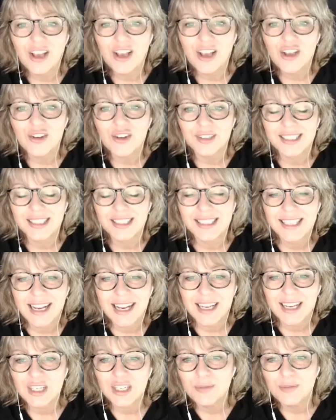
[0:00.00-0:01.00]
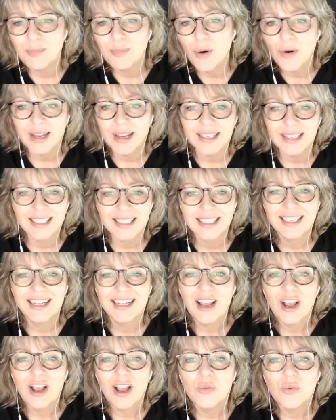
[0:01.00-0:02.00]
your second point.
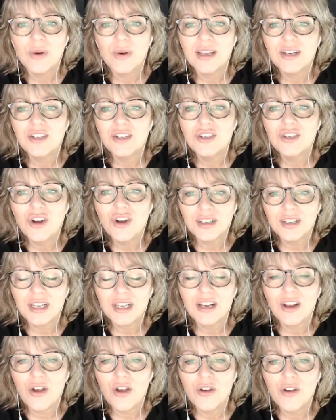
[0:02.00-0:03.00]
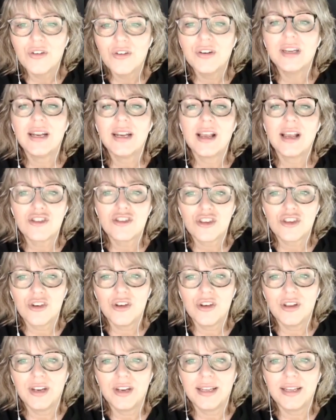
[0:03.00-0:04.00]
We're not alone in our
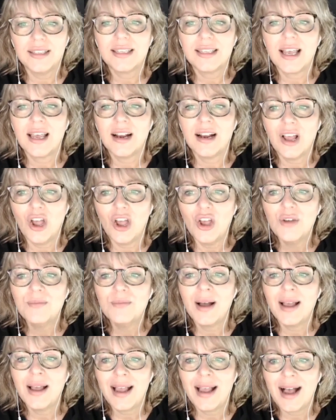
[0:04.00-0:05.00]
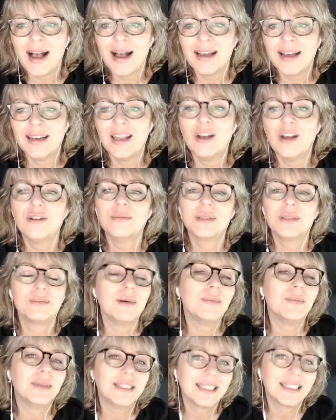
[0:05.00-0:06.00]
journeys, and I hope my art helps
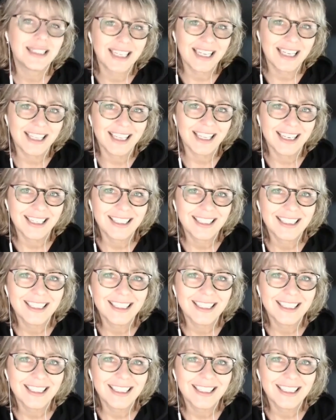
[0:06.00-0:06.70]
women see that.